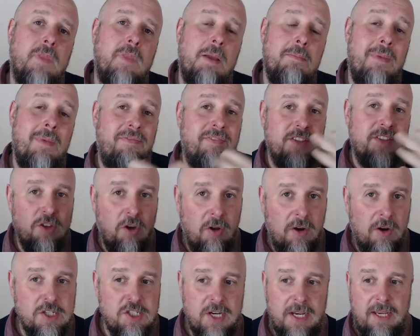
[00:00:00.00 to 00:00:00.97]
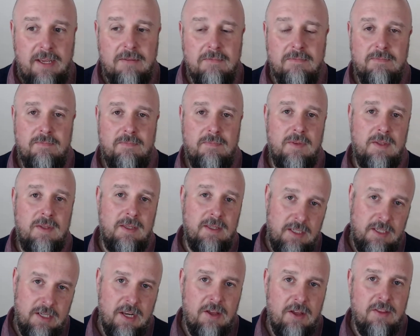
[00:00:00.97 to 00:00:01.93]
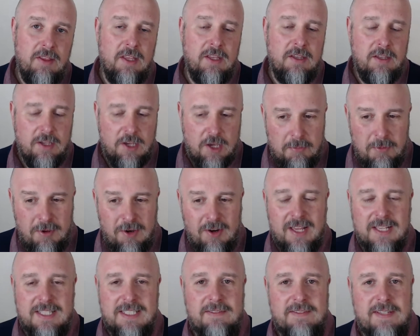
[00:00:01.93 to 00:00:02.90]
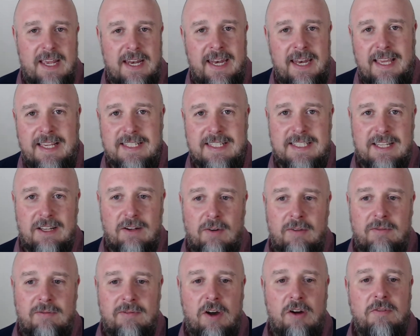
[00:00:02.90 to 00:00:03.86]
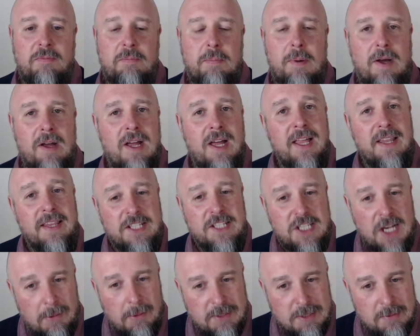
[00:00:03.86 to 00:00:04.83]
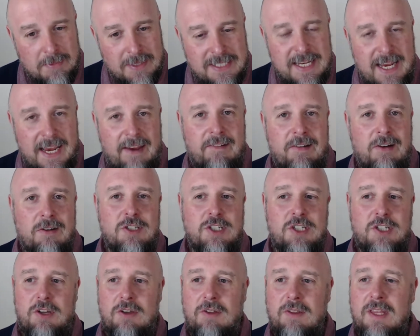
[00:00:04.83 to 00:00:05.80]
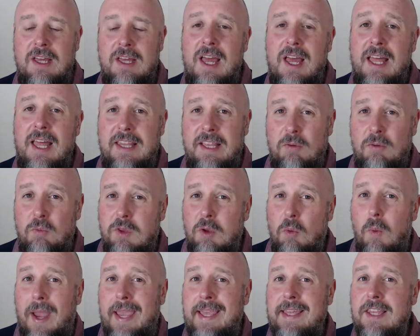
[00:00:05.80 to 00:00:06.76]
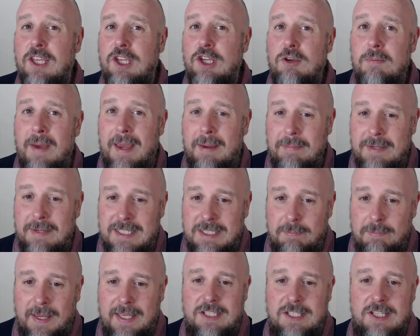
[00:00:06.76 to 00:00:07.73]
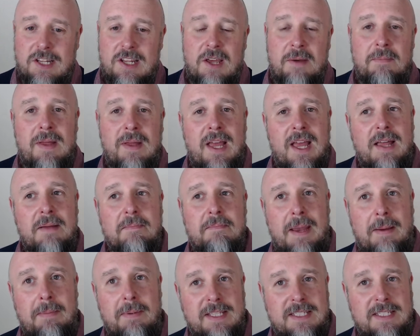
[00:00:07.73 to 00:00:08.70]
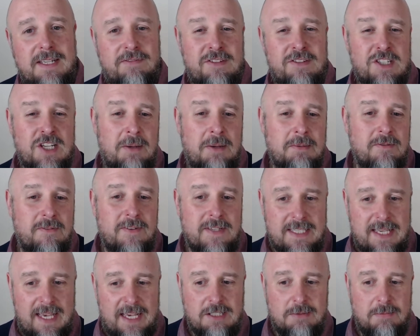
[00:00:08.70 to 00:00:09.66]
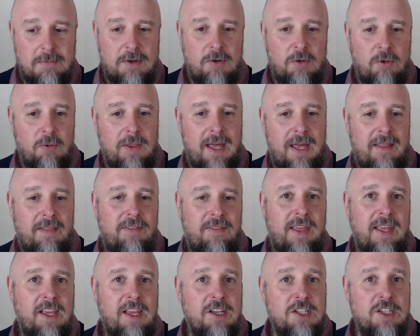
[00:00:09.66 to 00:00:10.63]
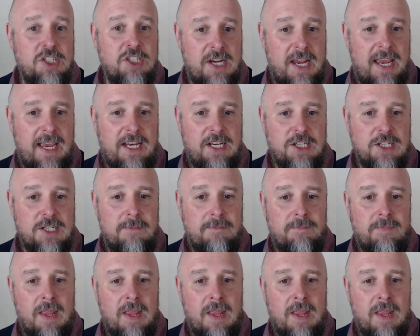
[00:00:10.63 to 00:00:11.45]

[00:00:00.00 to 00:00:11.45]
methodology. You know, the communicative technique is still involved, but the types of materials you do, the way that you maybe speak to them, maybe the different types of assessment, all that thing can change.